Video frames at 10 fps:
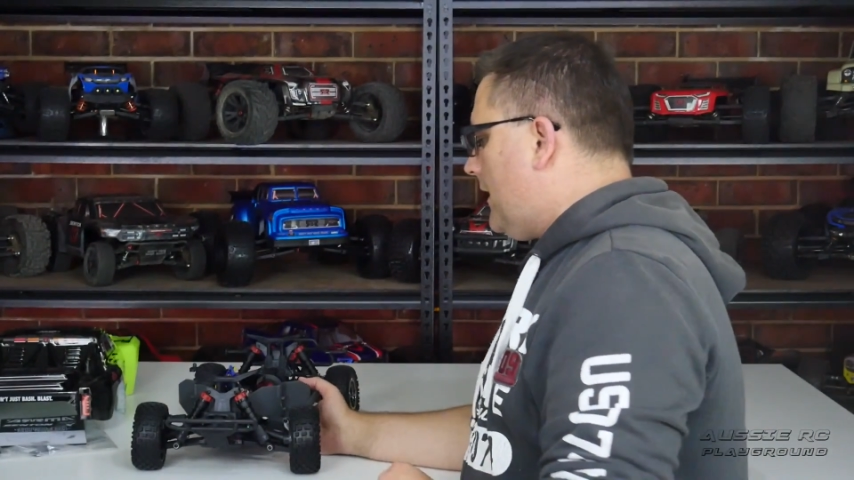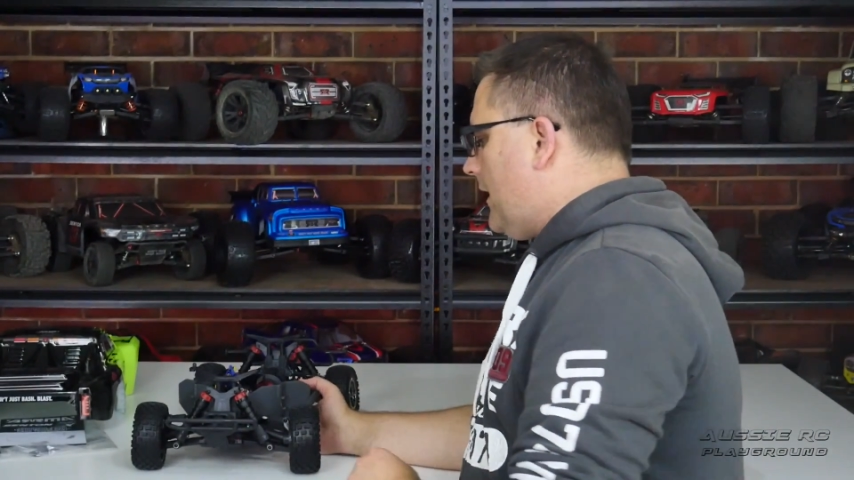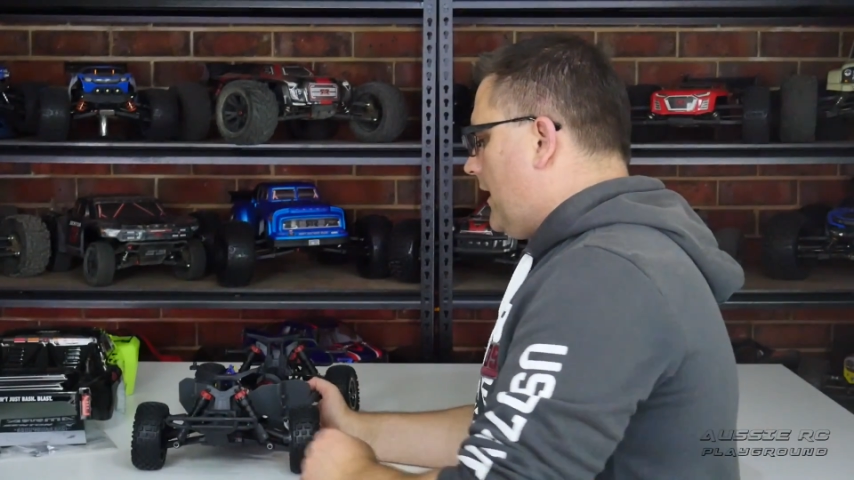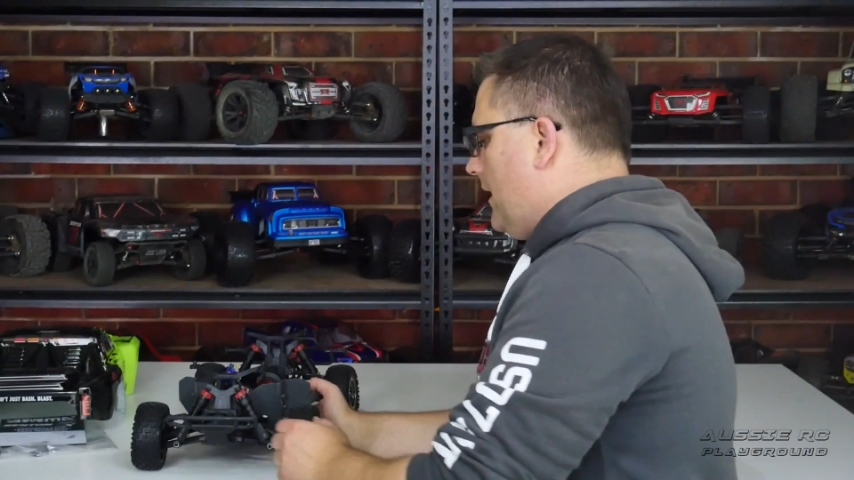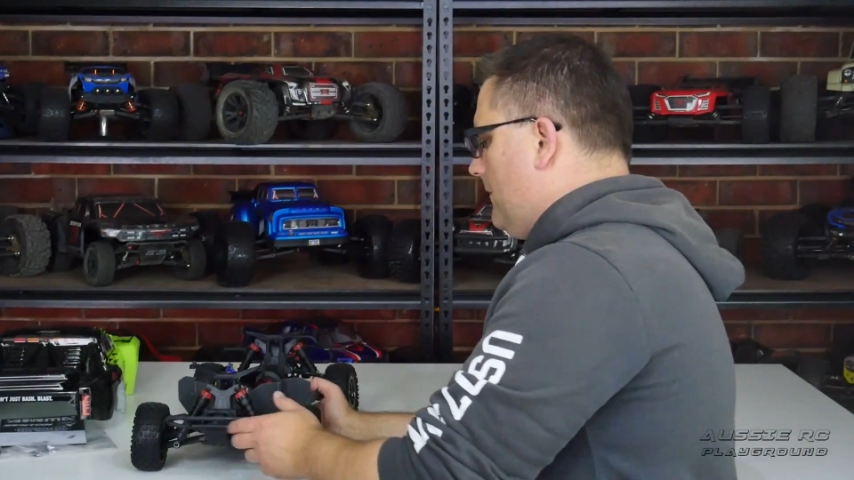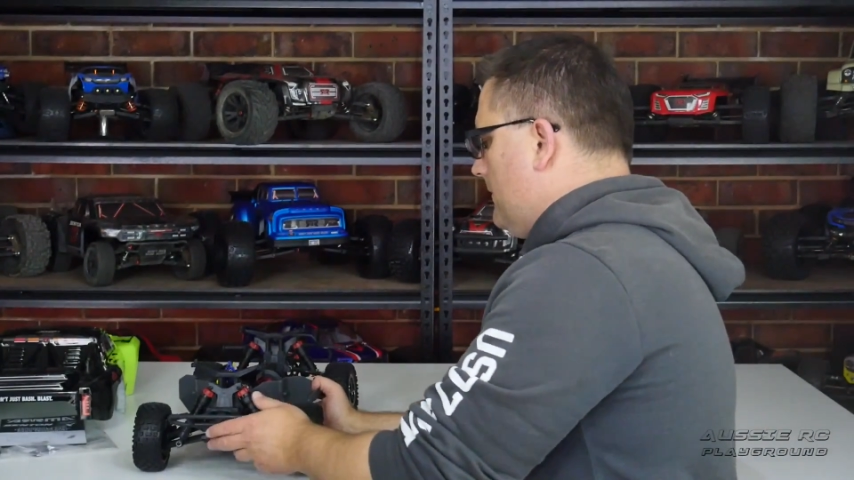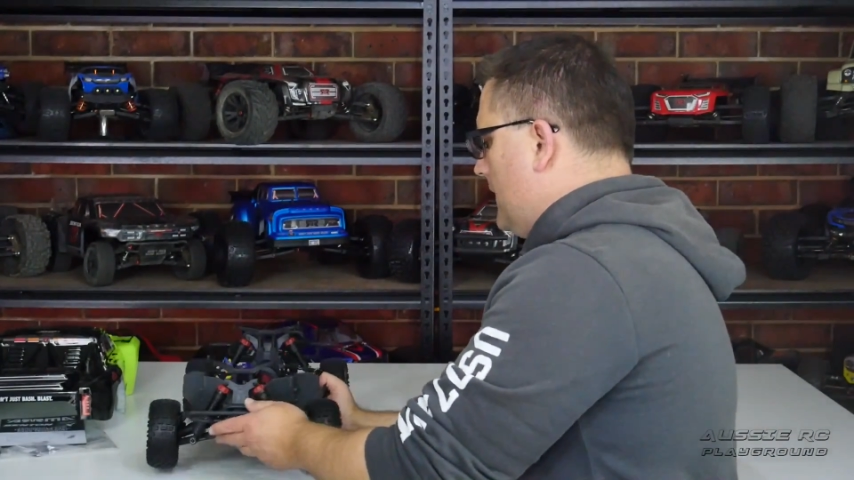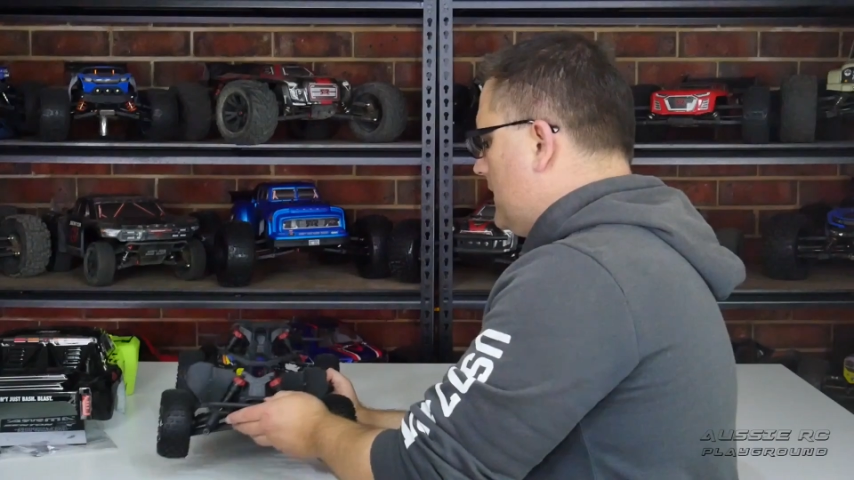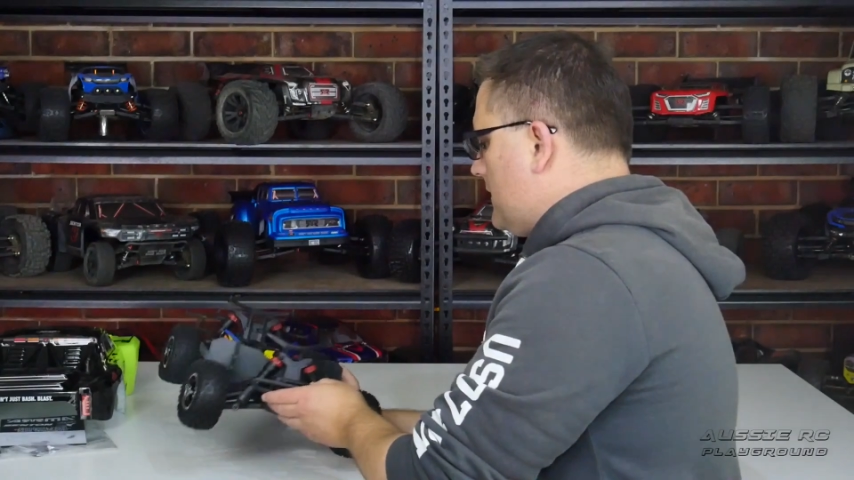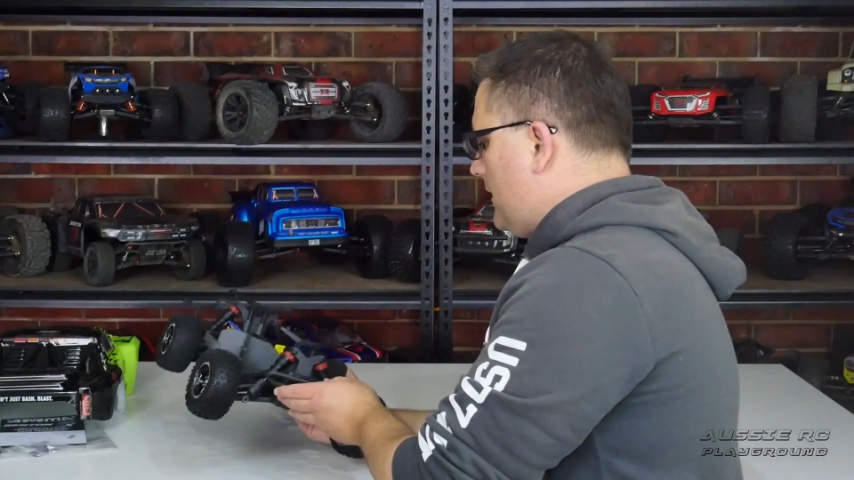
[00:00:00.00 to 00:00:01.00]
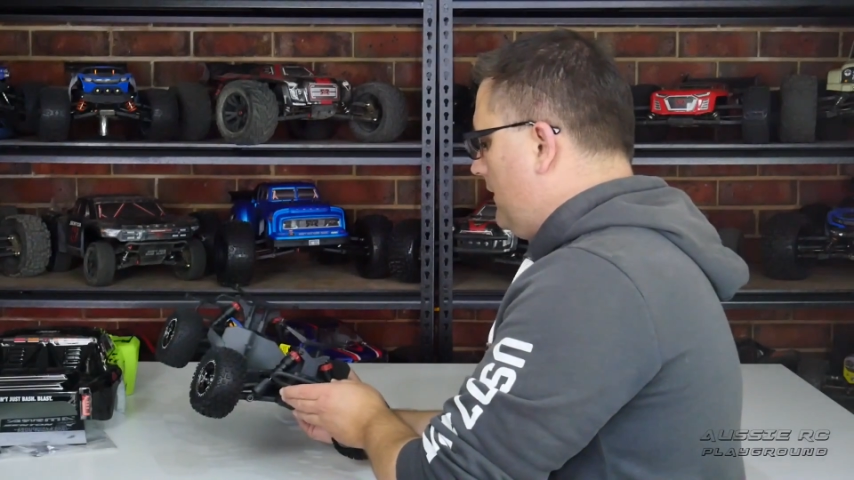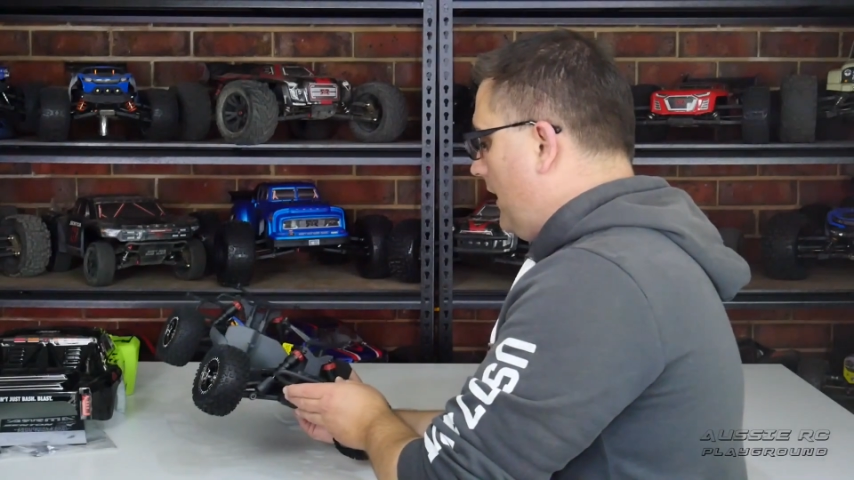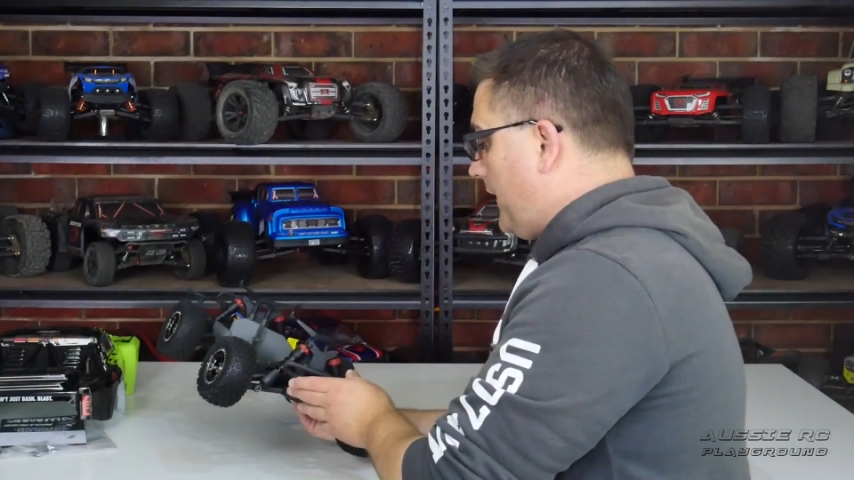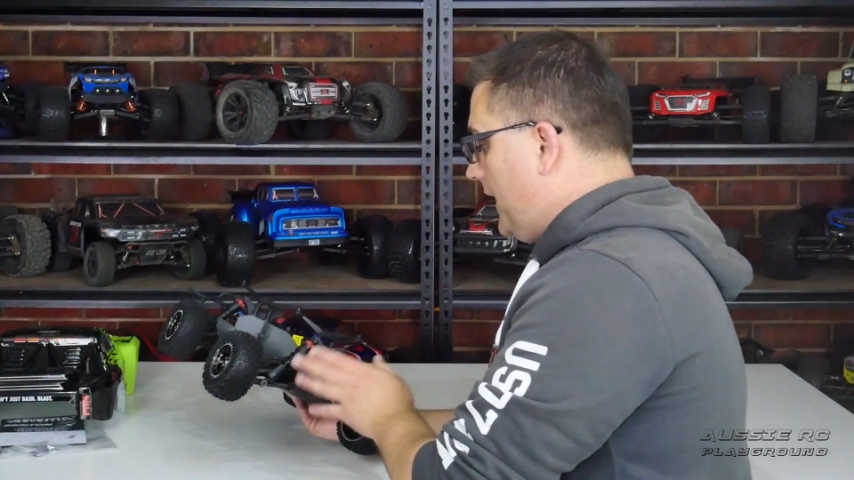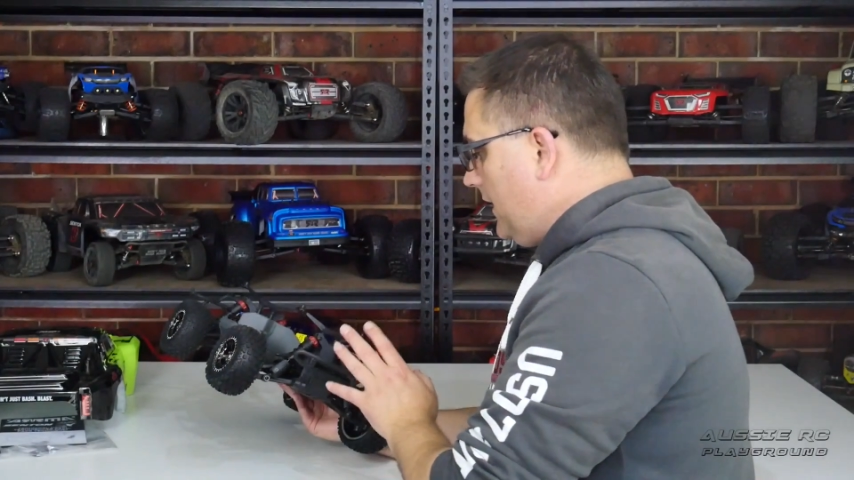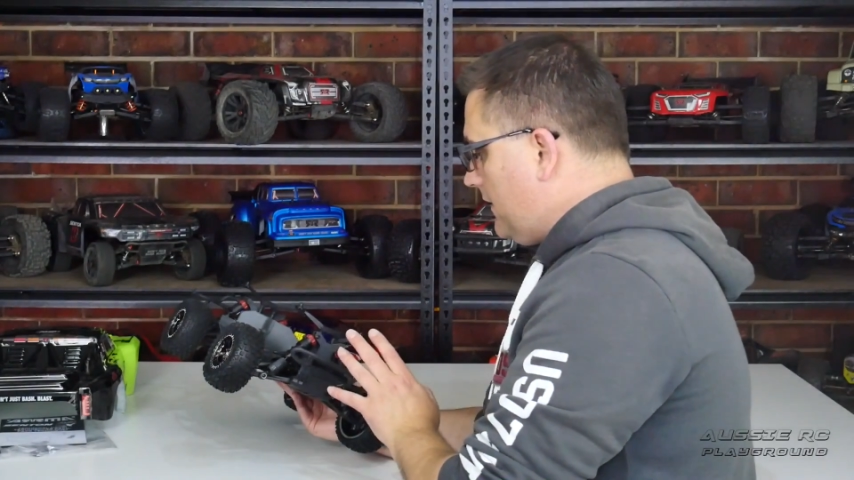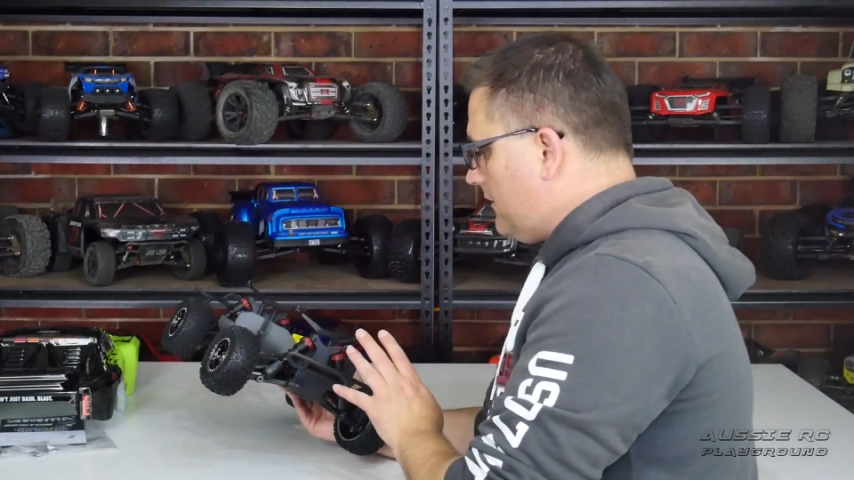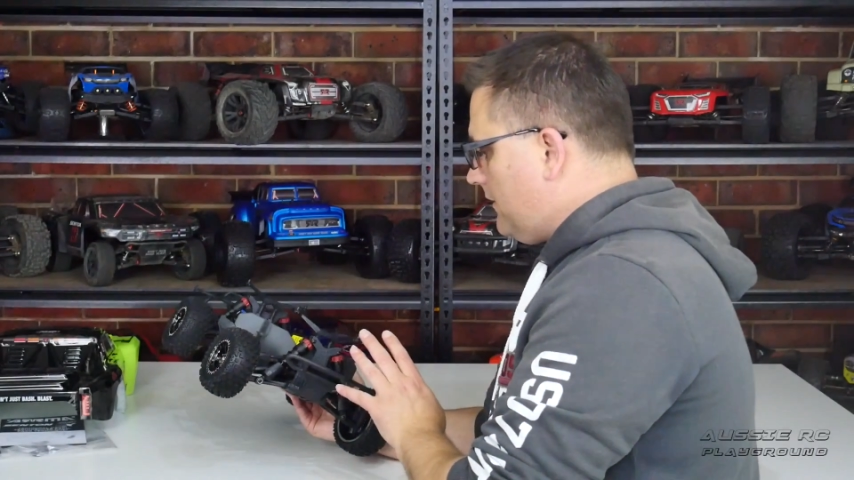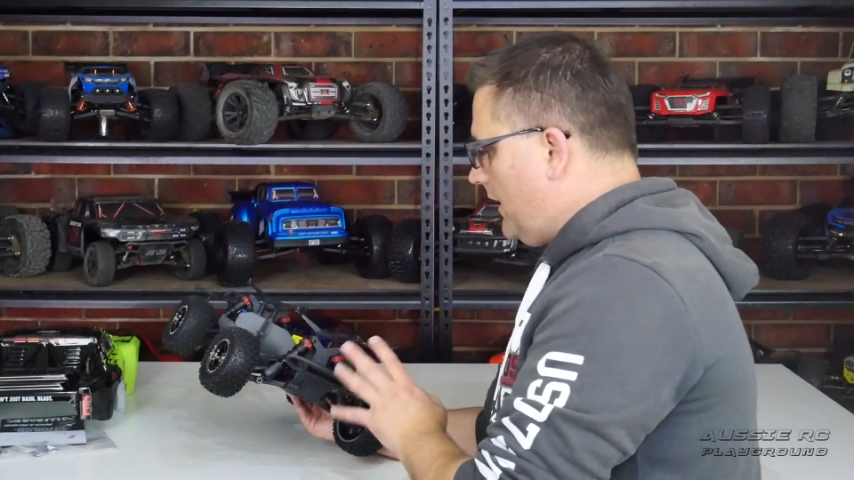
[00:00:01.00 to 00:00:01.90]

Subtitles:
So I think